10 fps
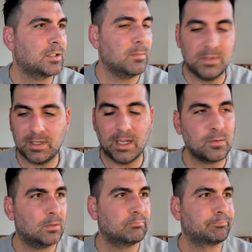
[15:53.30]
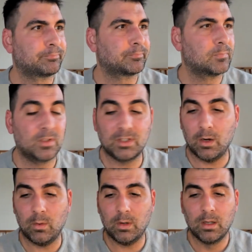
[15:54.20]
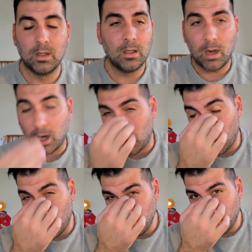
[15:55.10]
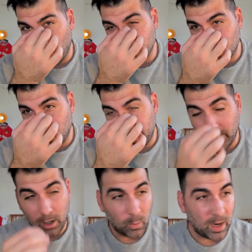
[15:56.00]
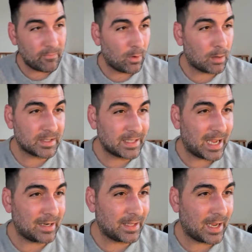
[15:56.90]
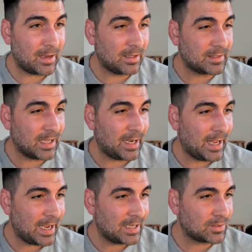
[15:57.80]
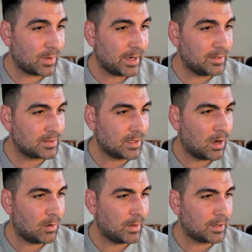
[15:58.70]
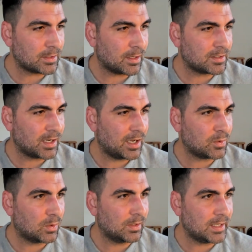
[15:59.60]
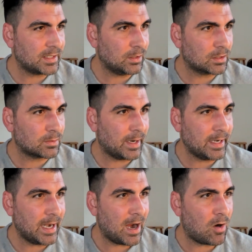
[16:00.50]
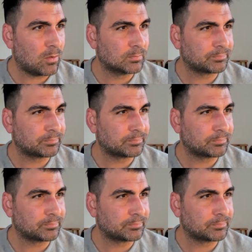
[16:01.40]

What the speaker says: schedule. So our home form is great. Our away form is not as great. So here's our schedule as it looks right now.